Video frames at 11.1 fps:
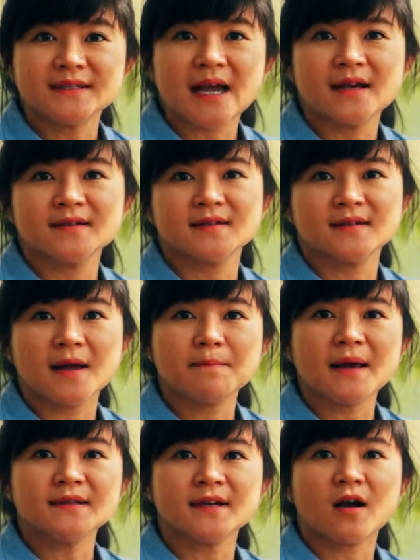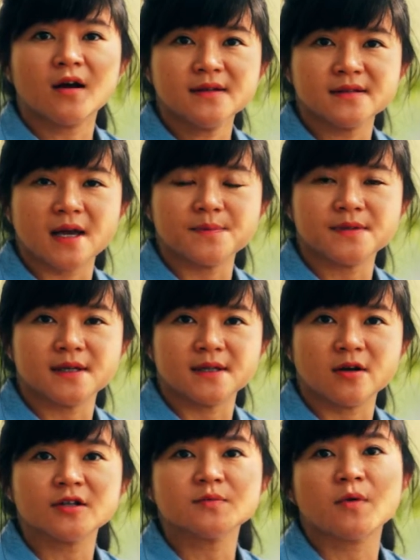discuss some basic concepts
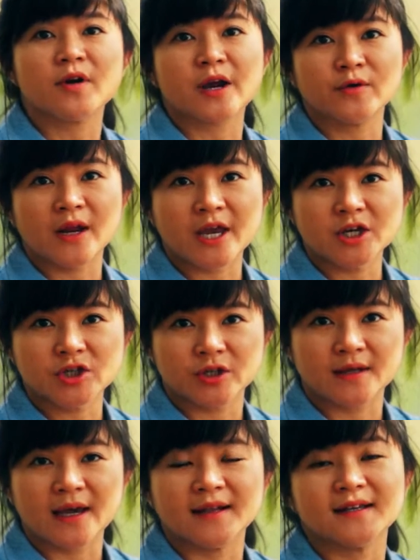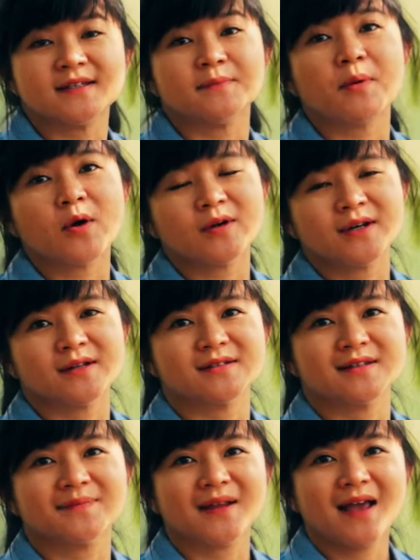in osmoregulation and its
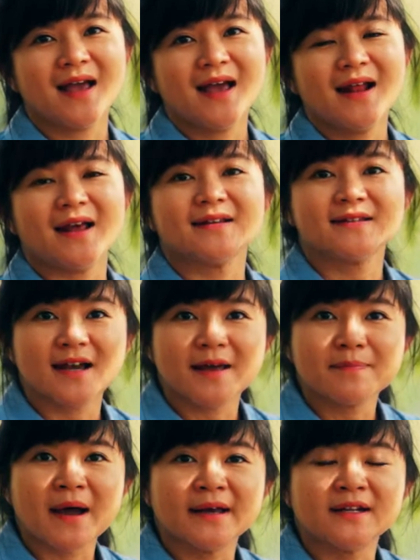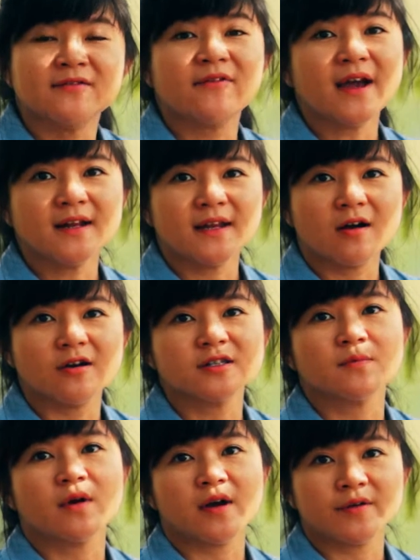importance. Let's start by defining
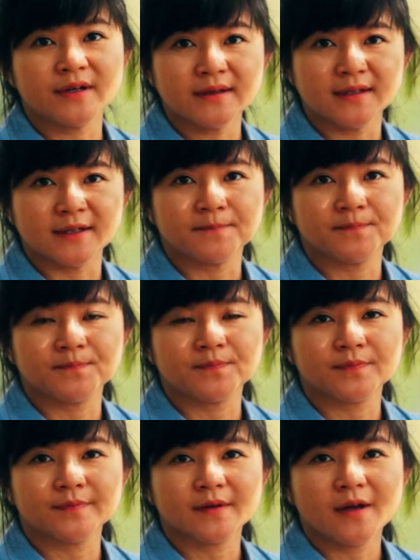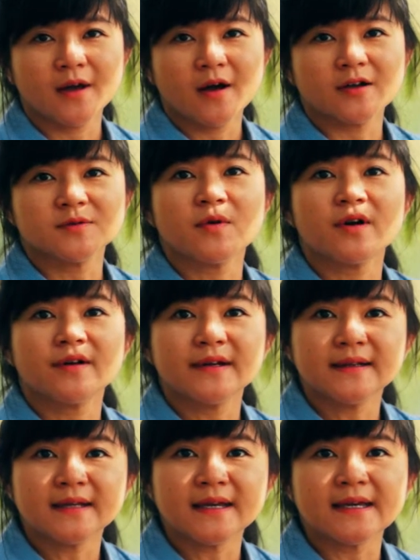osmolarity.
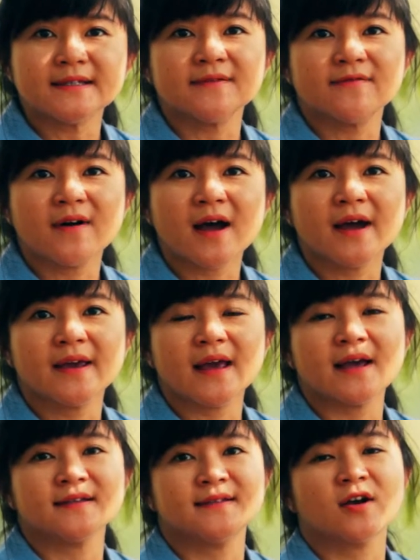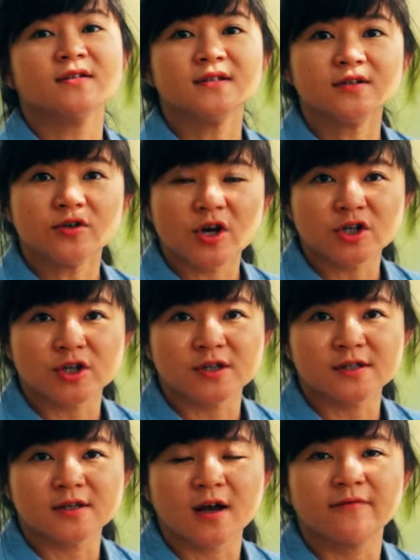Osmolarity is defined as the
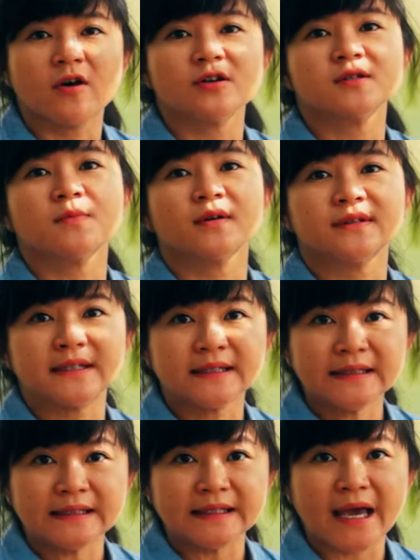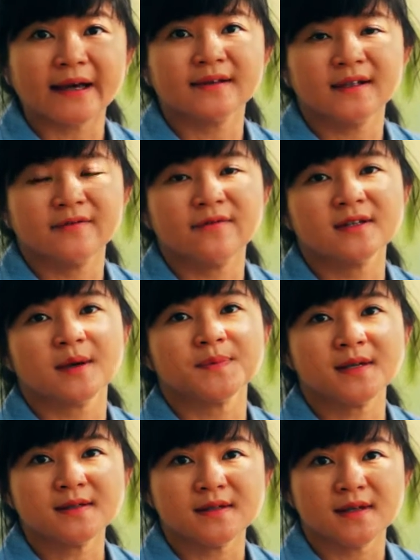concentrations of osmotically active
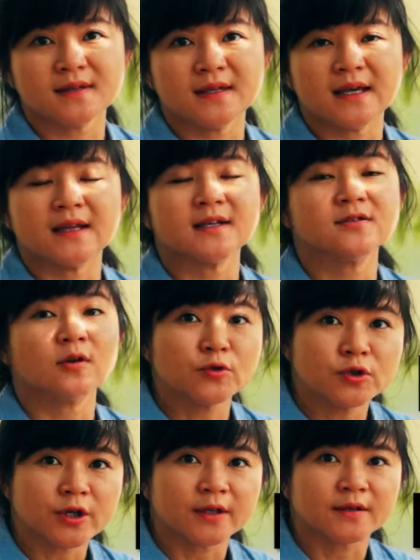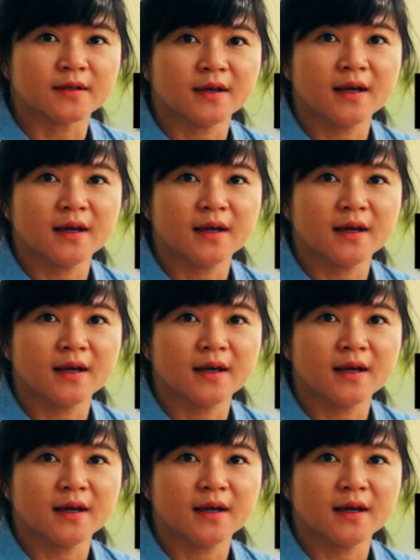substances in a solution.